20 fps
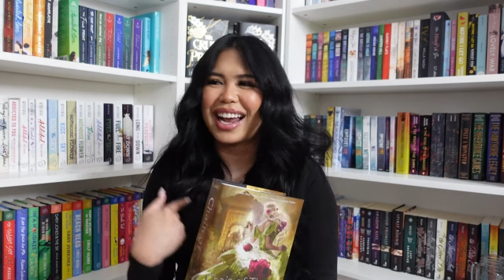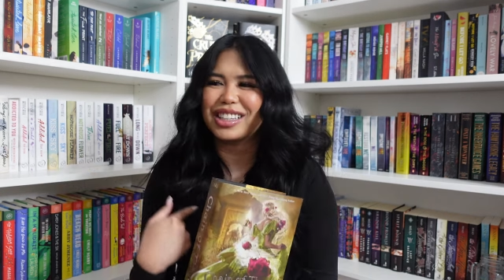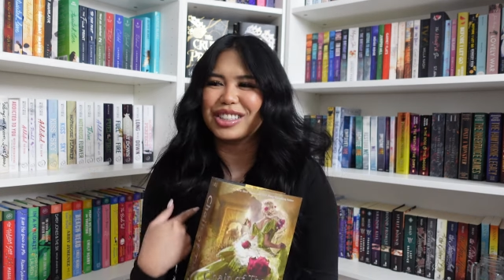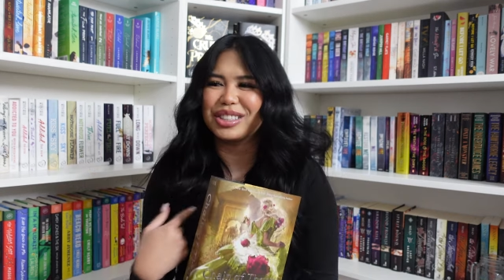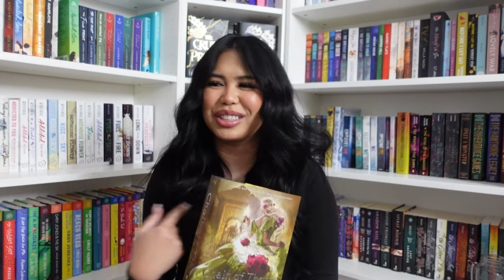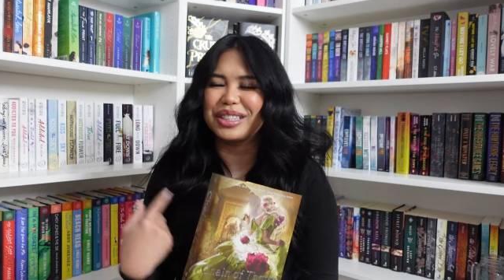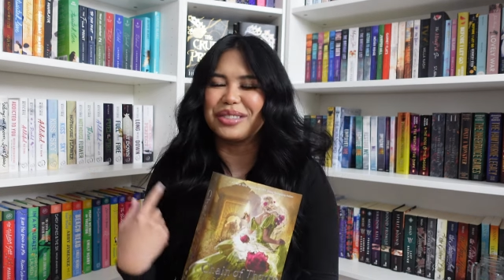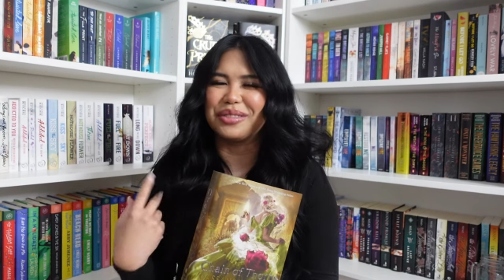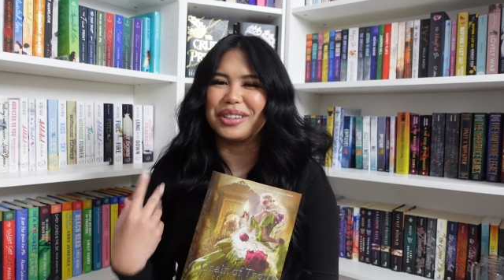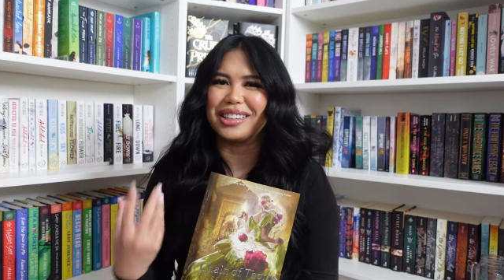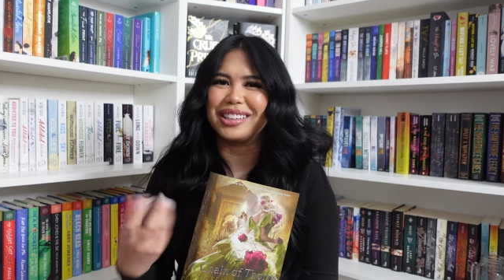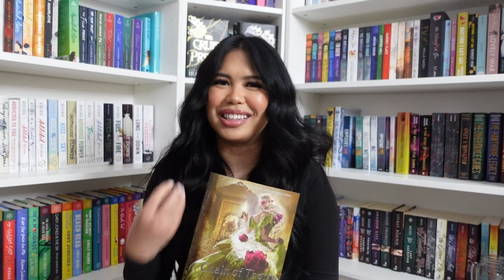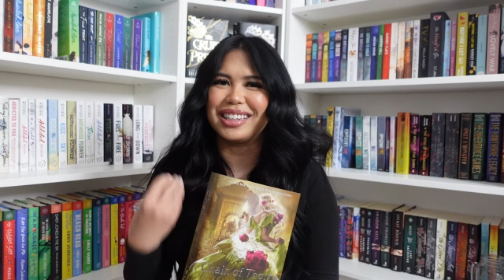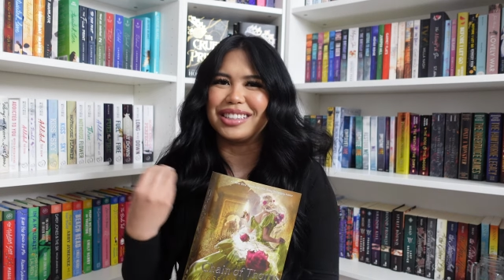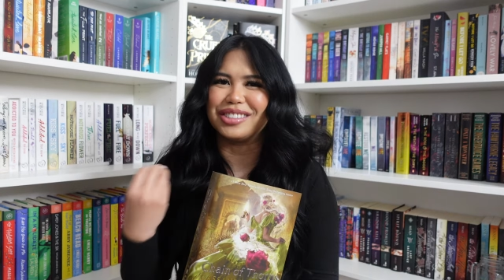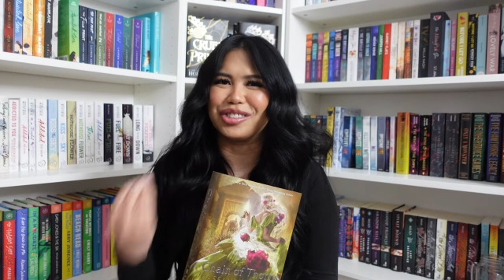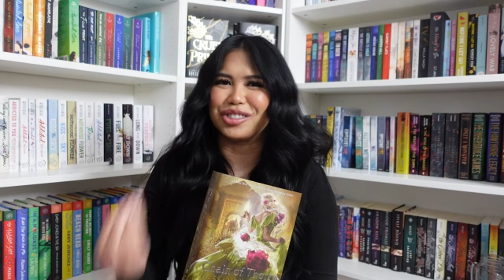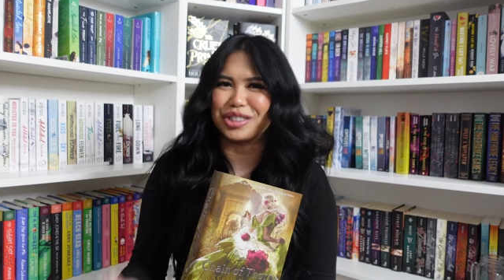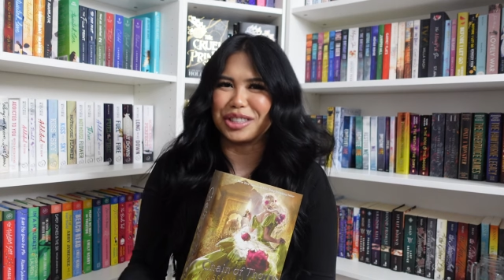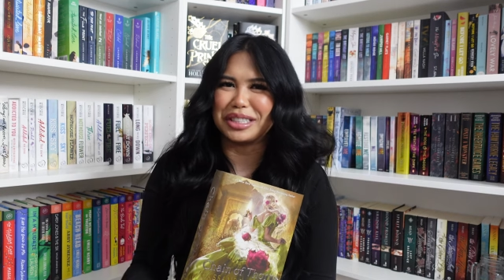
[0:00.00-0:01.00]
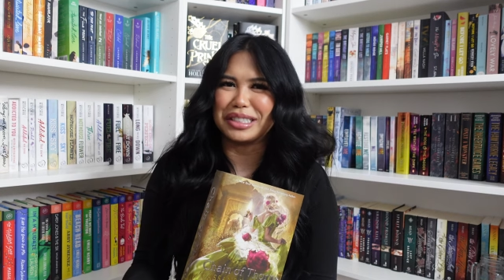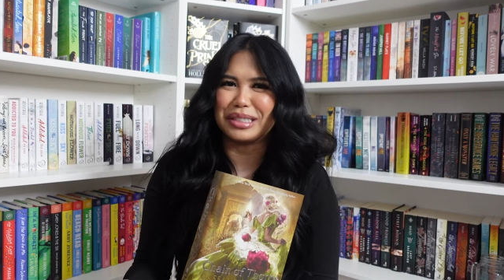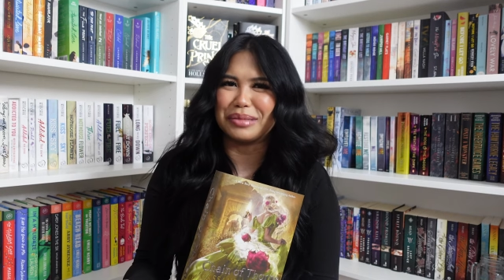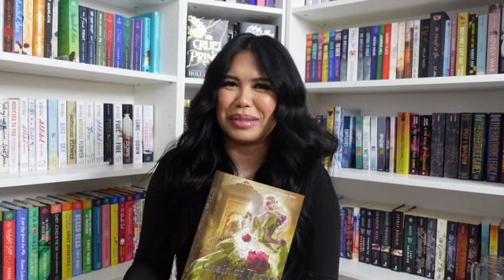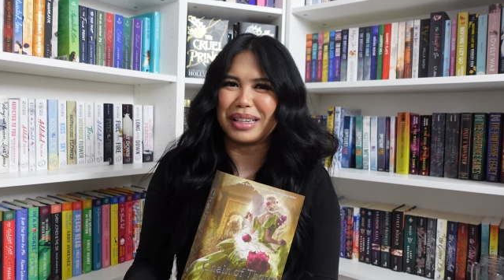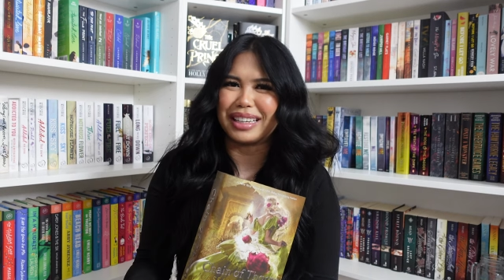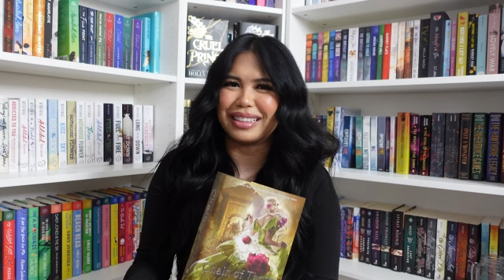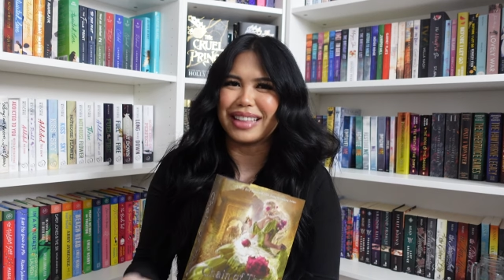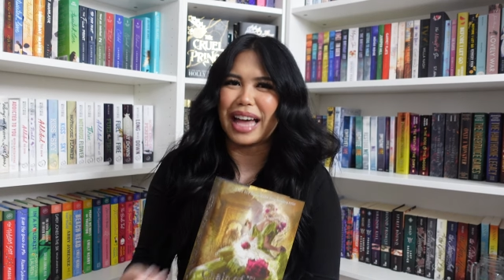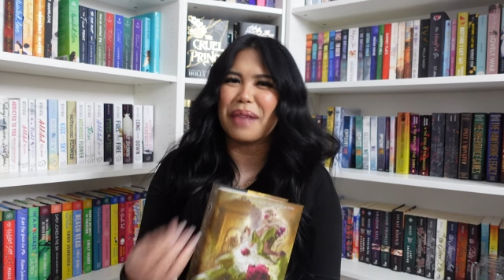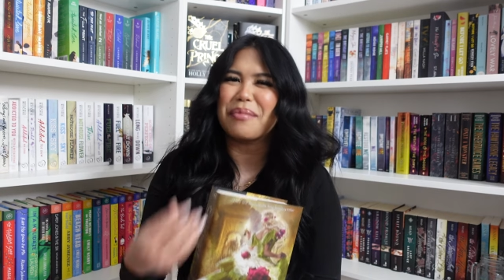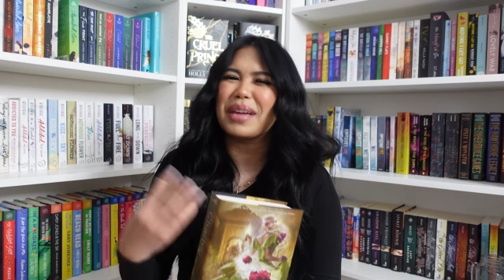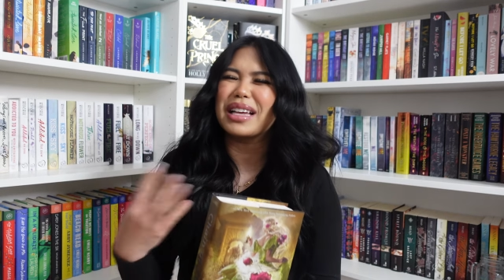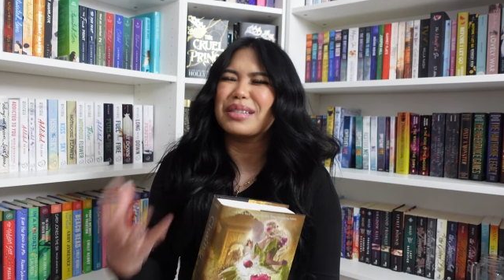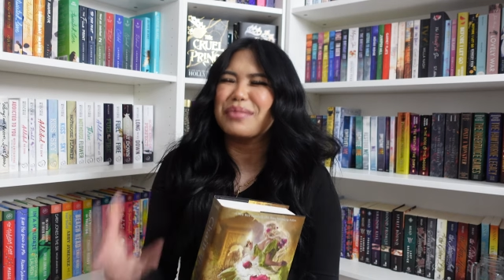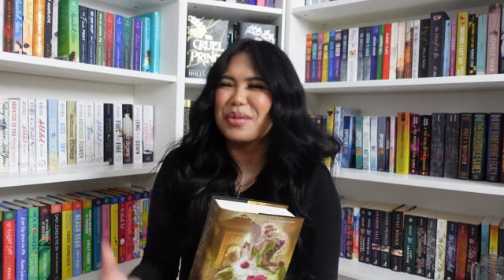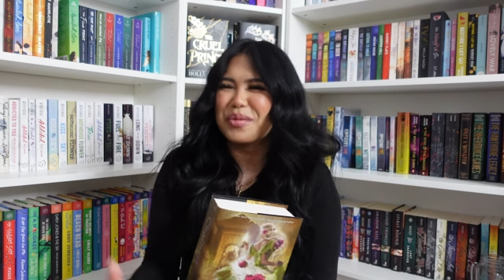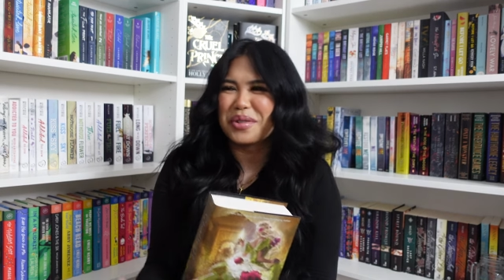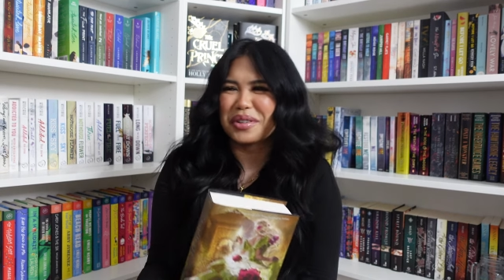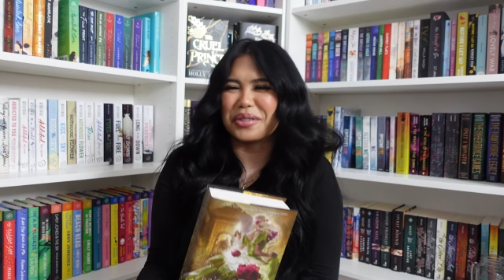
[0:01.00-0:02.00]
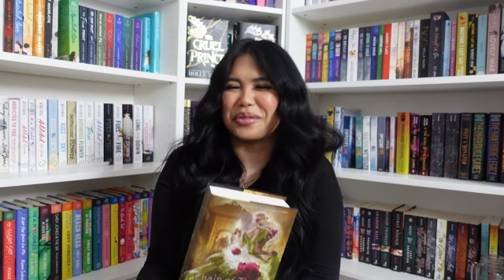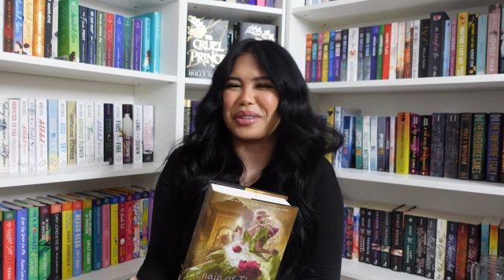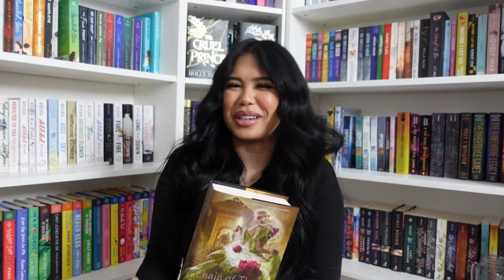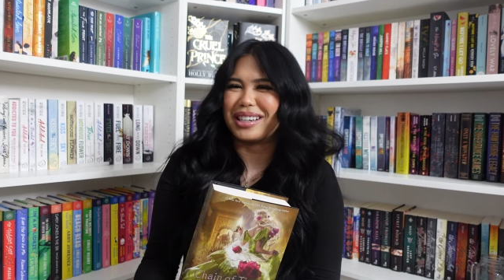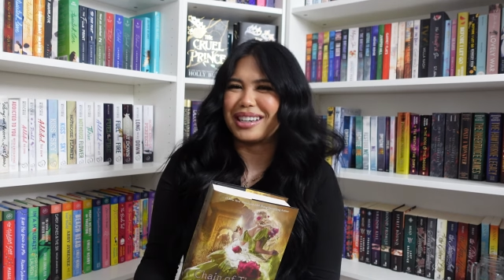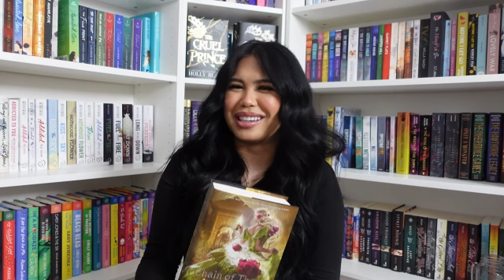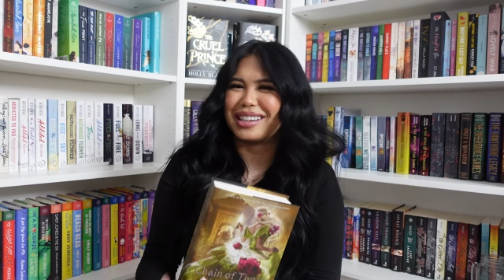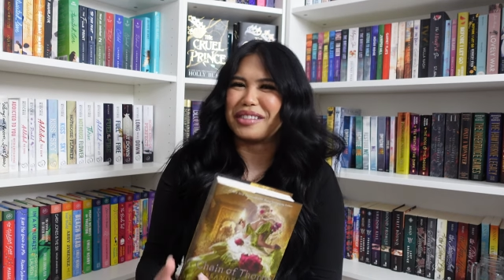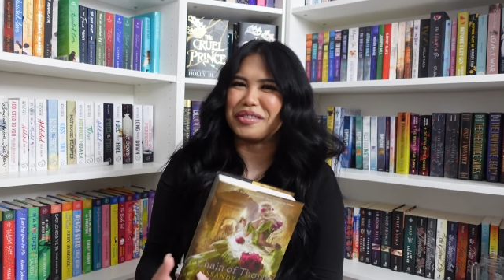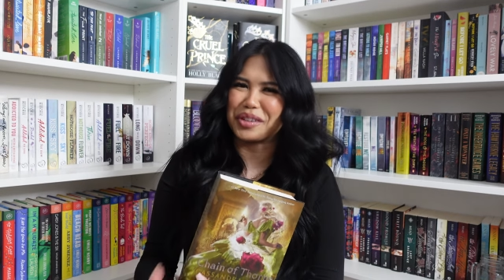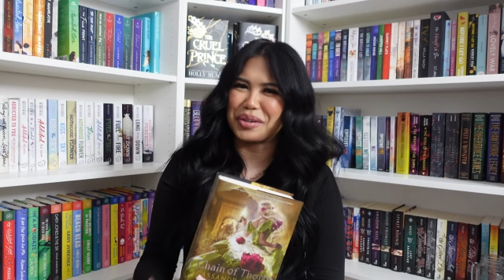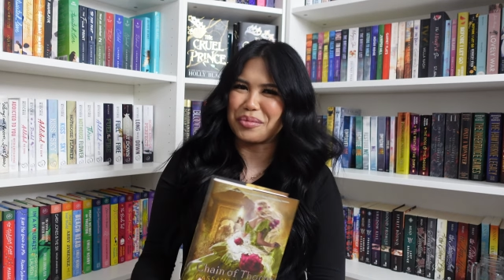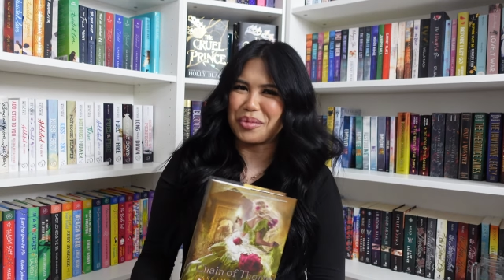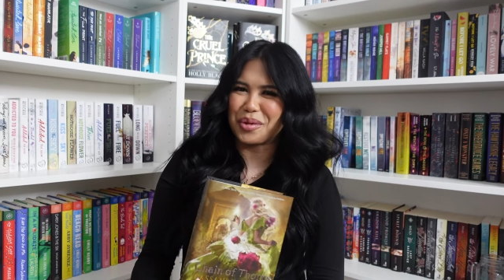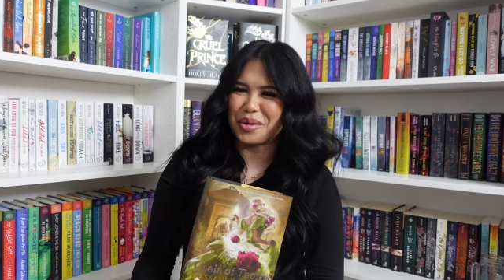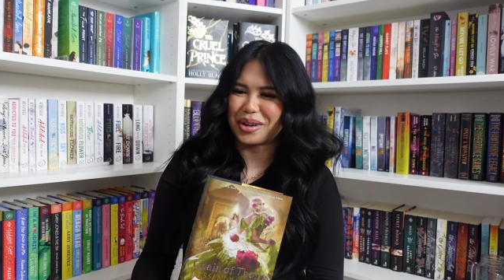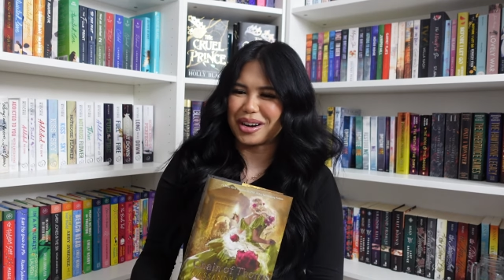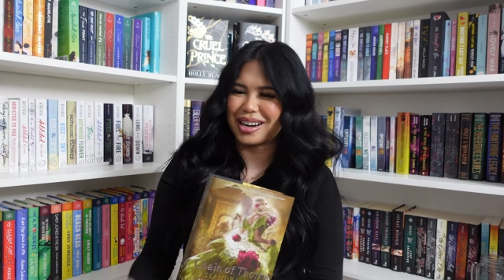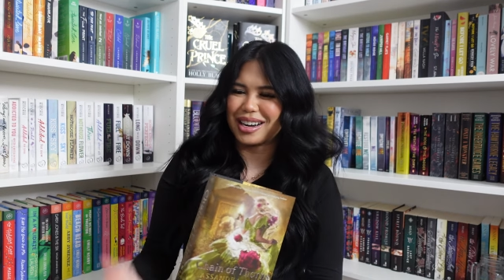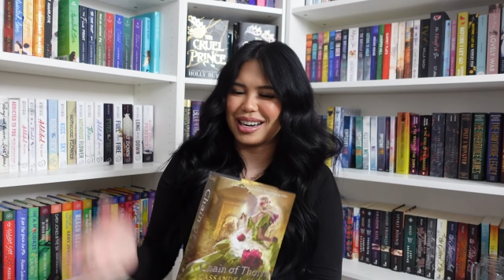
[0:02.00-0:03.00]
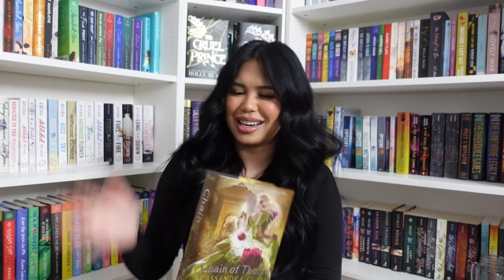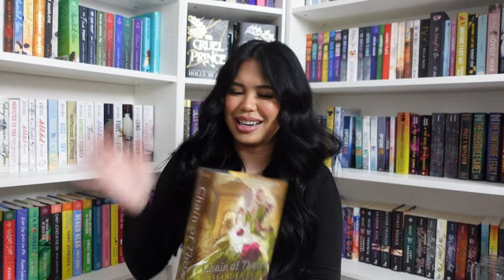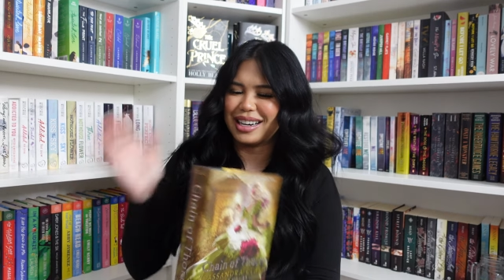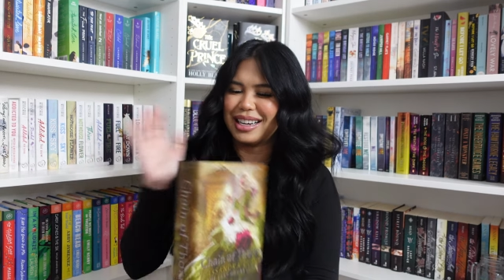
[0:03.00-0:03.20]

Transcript: actually really intrigues me. That makes me want to read it even more.